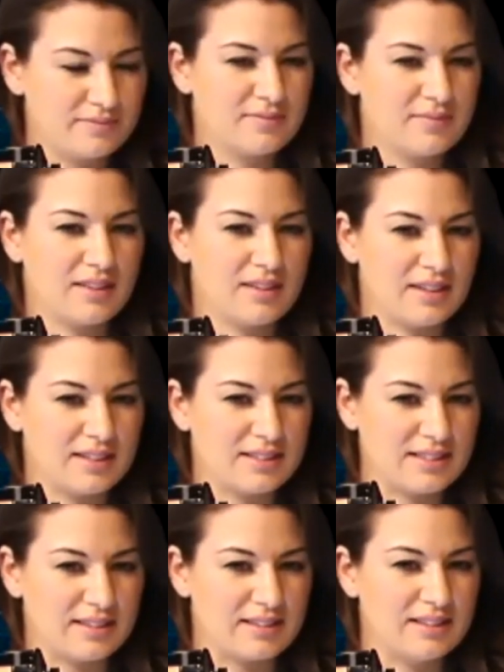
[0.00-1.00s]

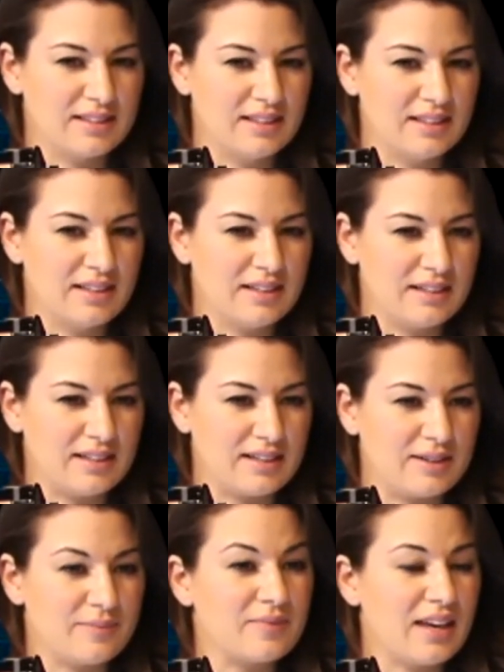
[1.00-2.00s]
Excellent.
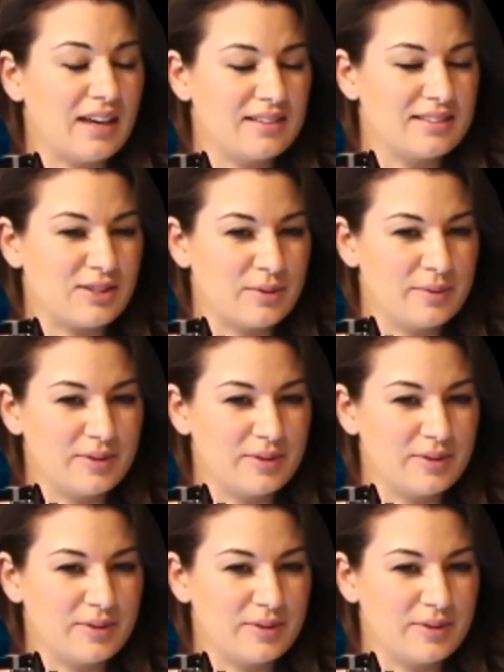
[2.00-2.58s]
Yeah, and Tobin?